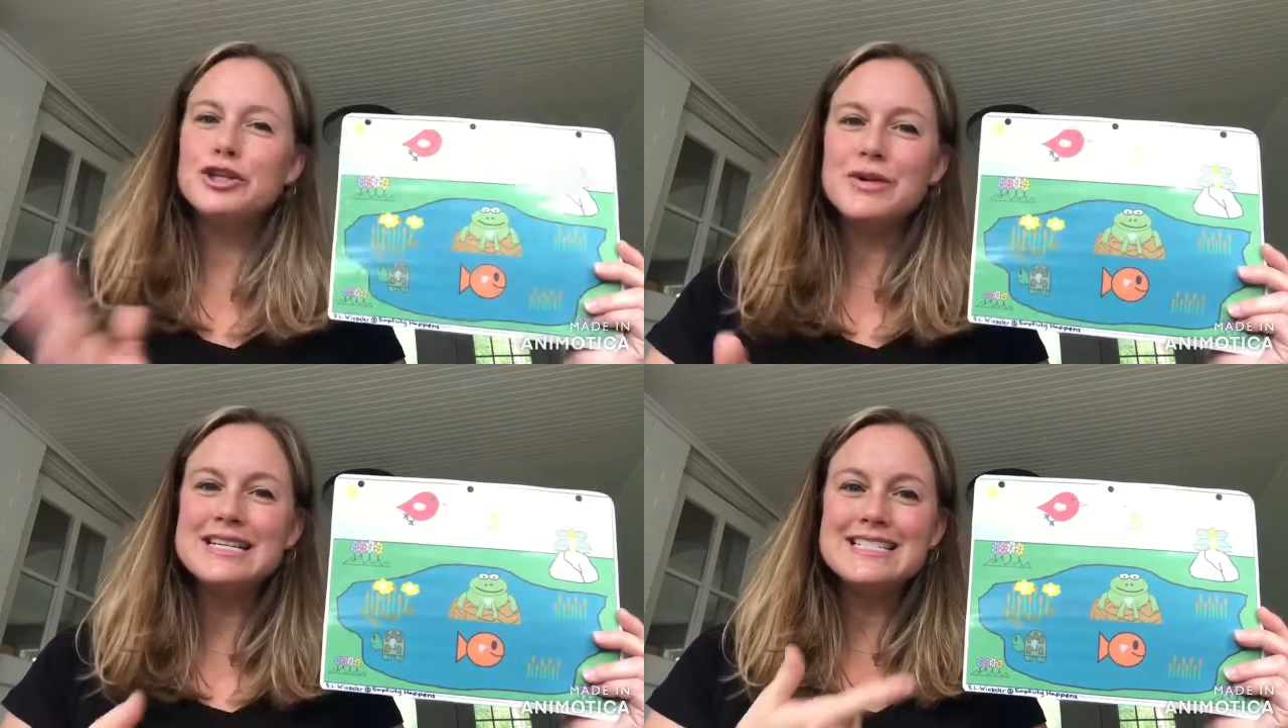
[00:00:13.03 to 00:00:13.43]

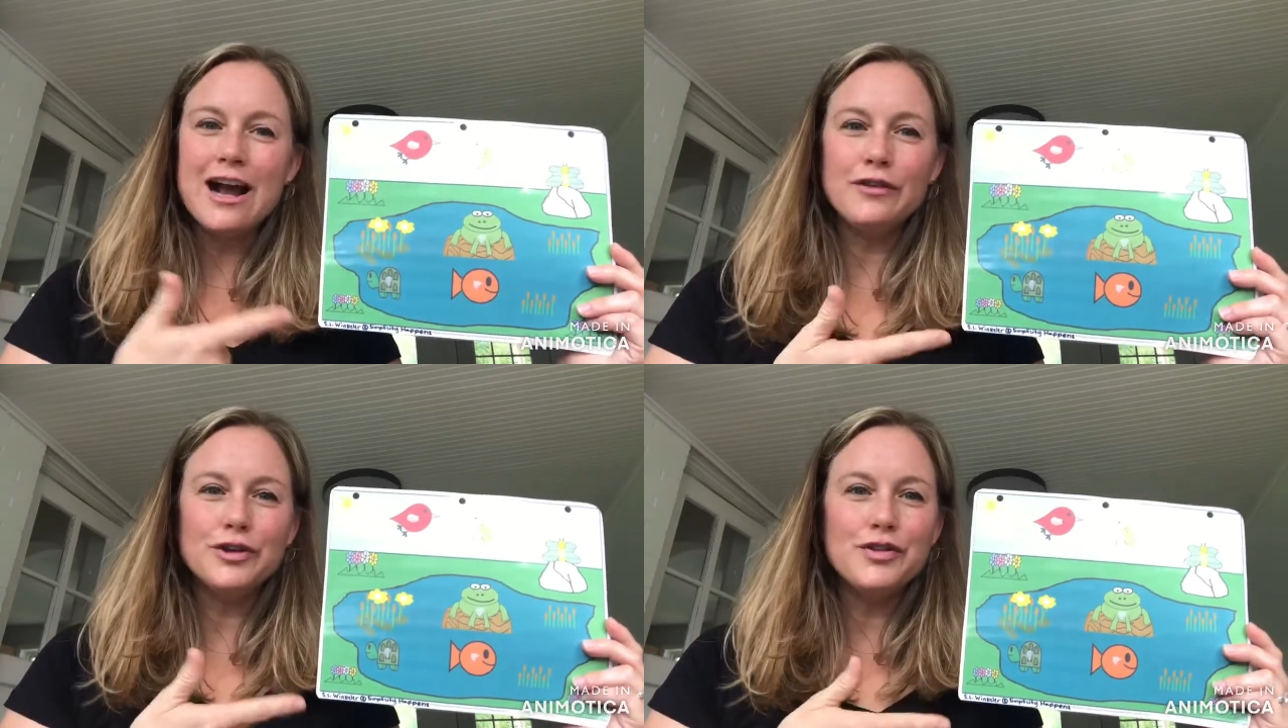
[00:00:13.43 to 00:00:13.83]
You can
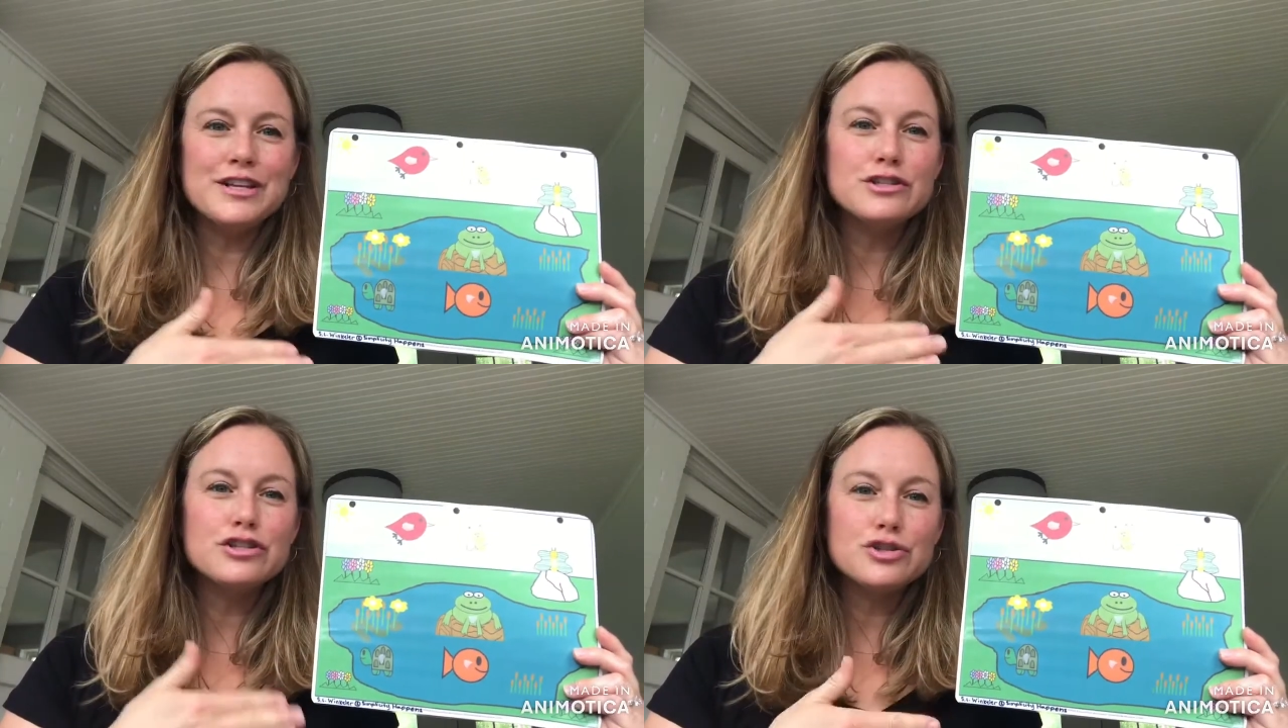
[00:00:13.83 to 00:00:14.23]
download
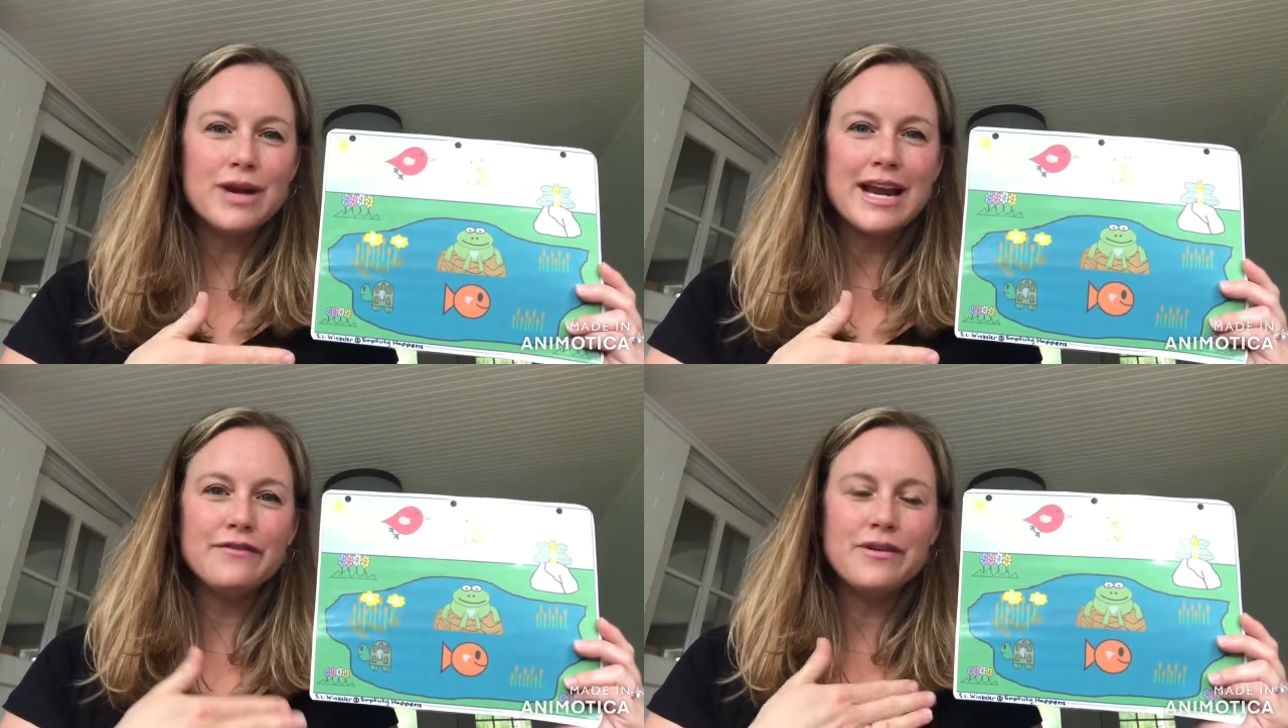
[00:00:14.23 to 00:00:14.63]
this
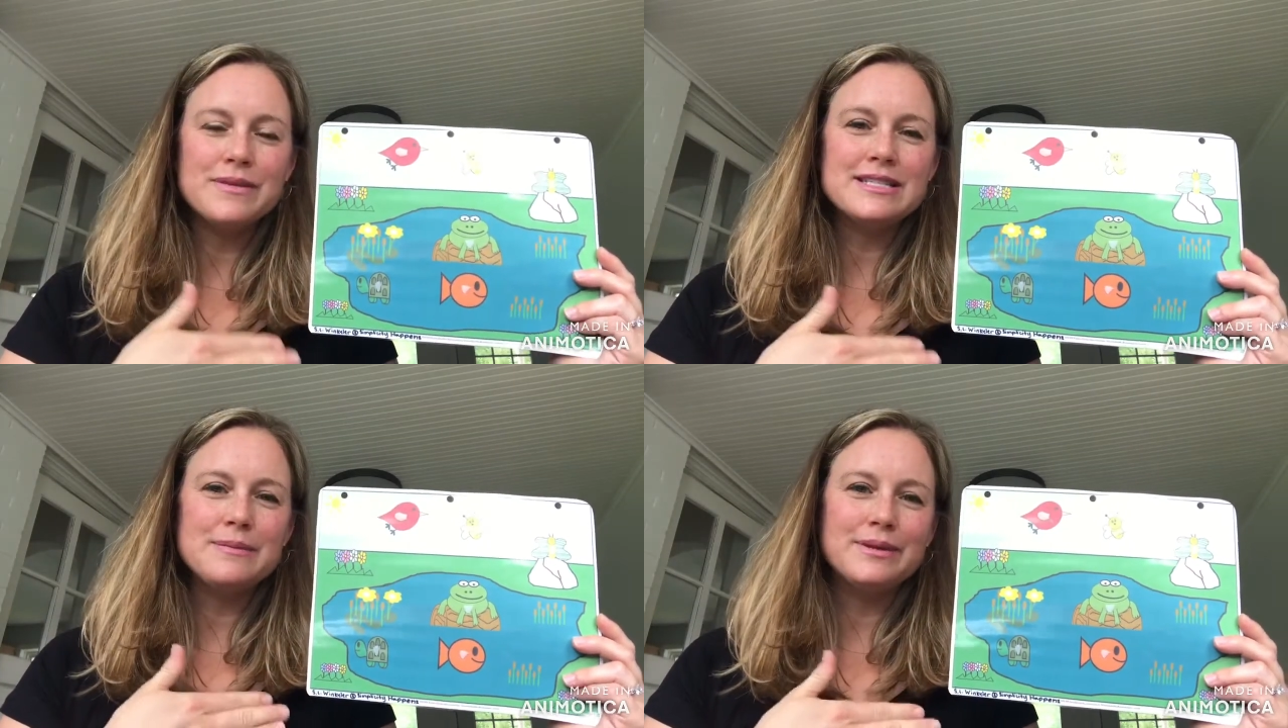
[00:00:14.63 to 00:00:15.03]
straight from
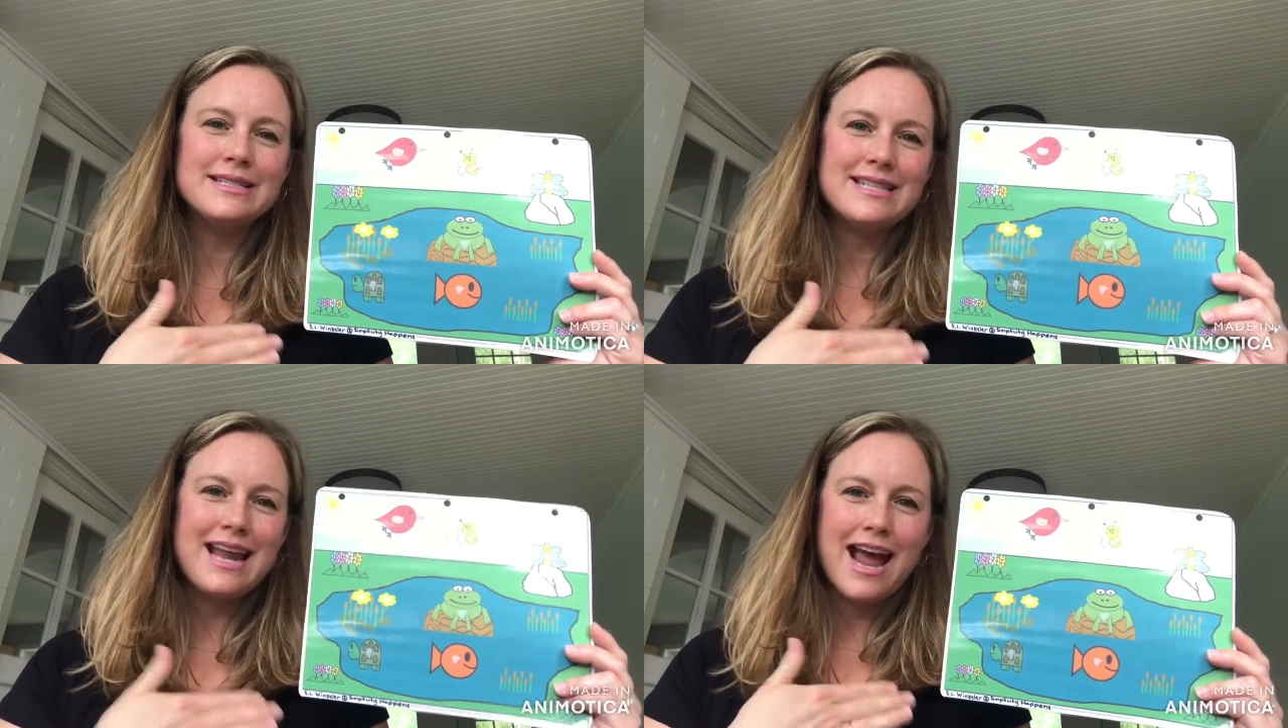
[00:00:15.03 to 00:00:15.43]
the
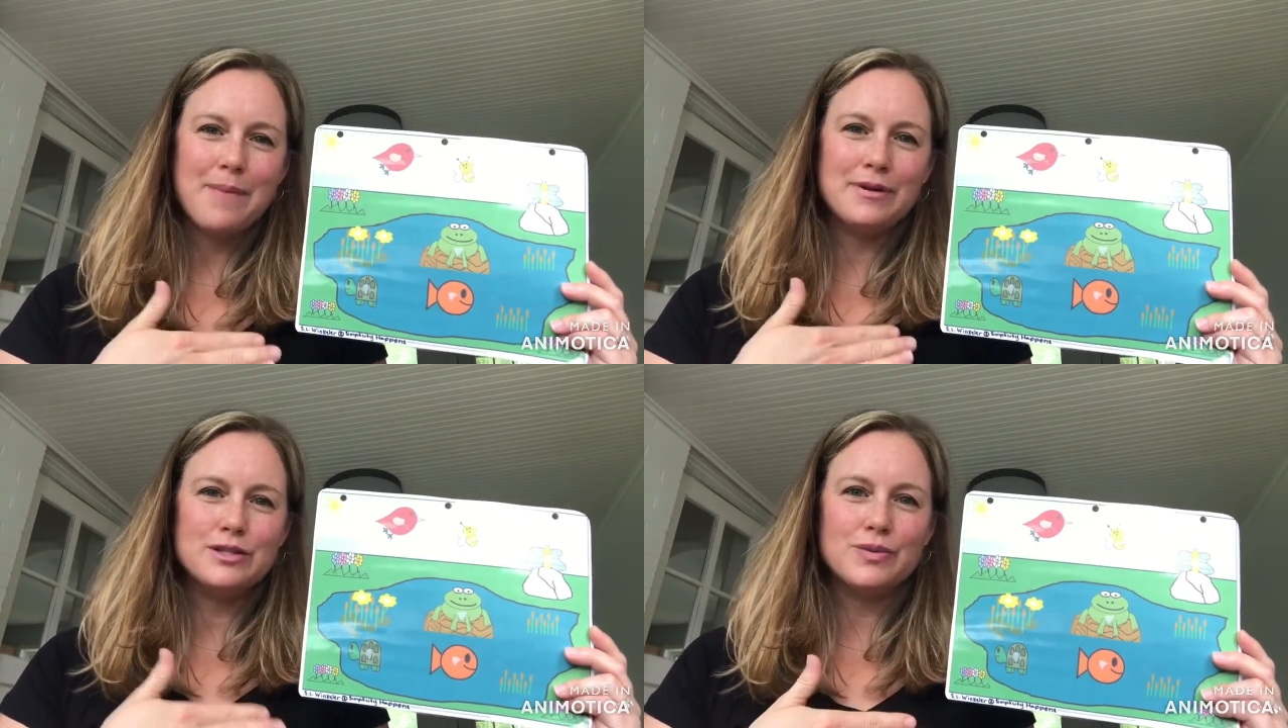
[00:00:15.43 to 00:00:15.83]
Simplicity
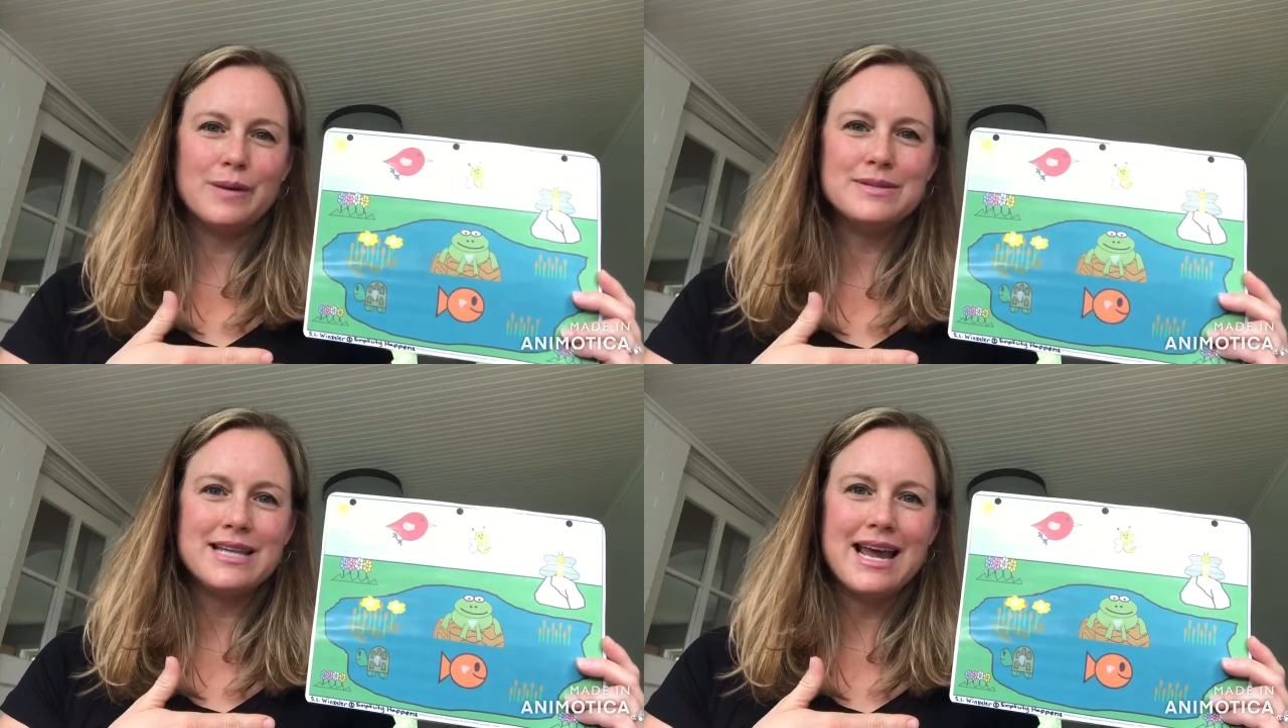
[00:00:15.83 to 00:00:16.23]
Happens
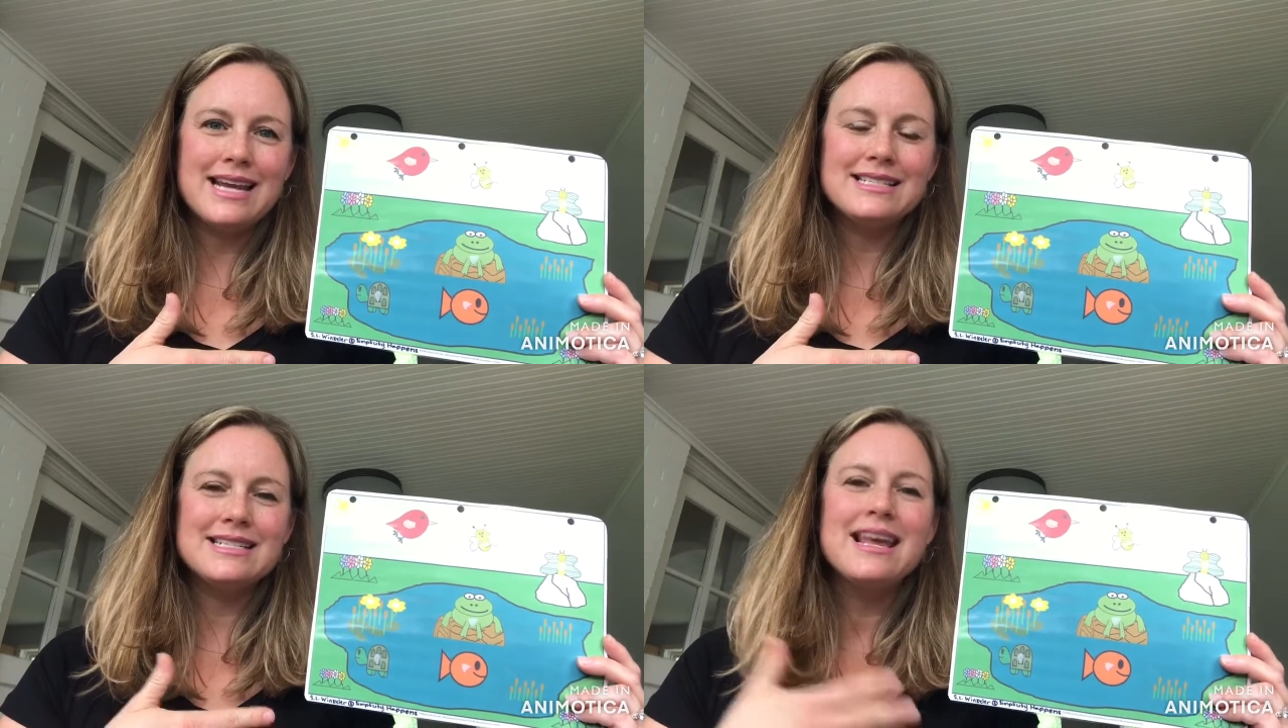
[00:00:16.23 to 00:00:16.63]

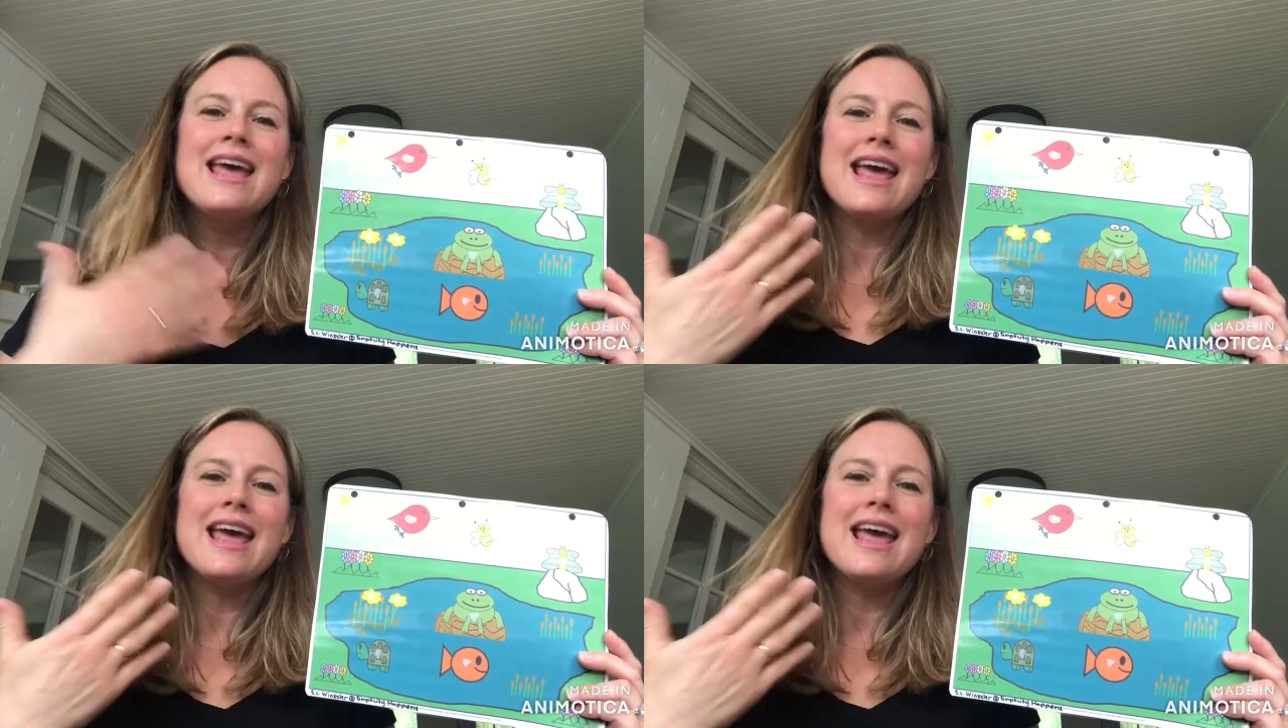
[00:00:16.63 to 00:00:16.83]
website